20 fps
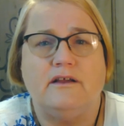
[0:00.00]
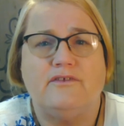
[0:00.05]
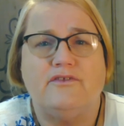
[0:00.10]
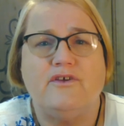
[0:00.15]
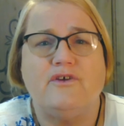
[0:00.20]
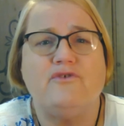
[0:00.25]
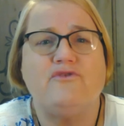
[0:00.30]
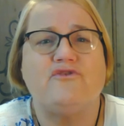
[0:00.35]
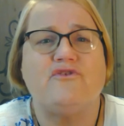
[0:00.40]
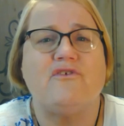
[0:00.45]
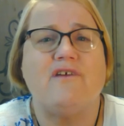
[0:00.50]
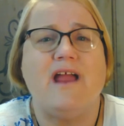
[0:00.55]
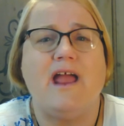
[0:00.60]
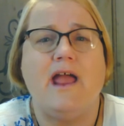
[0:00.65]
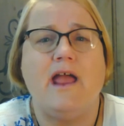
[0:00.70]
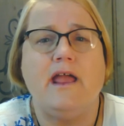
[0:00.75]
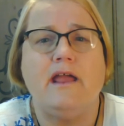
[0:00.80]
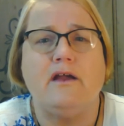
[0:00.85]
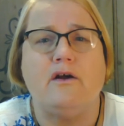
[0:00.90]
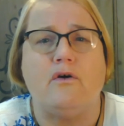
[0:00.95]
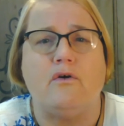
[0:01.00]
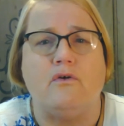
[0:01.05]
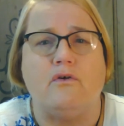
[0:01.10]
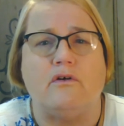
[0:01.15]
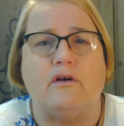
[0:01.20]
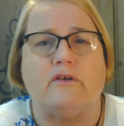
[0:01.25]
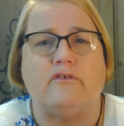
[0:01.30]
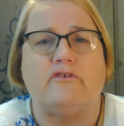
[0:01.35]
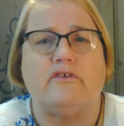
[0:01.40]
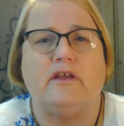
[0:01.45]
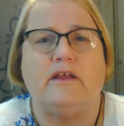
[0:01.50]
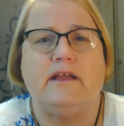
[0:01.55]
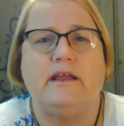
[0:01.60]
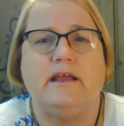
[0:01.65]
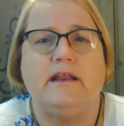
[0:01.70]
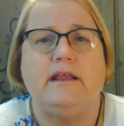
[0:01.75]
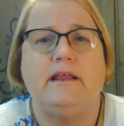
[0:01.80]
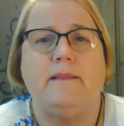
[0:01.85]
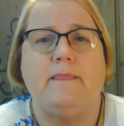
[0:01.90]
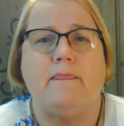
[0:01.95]
Those are acorns
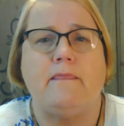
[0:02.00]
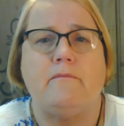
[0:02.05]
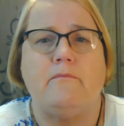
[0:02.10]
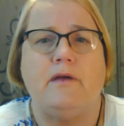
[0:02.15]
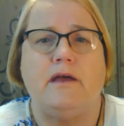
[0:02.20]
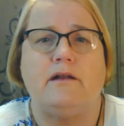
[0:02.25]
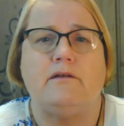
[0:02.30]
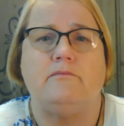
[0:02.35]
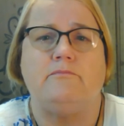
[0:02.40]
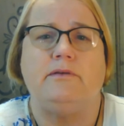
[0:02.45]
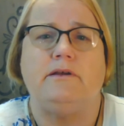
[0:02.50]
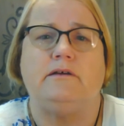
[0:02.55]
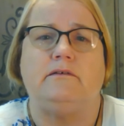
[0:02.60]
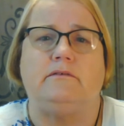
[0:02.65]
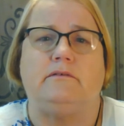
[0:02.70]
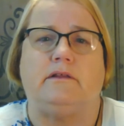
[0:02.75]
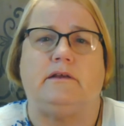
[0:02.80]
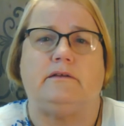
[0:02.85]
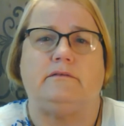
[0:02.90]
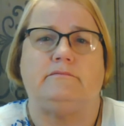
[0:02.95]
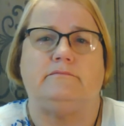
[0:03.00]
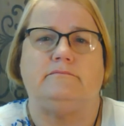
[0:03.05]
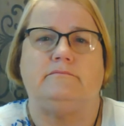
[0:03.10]
hitting the metal building.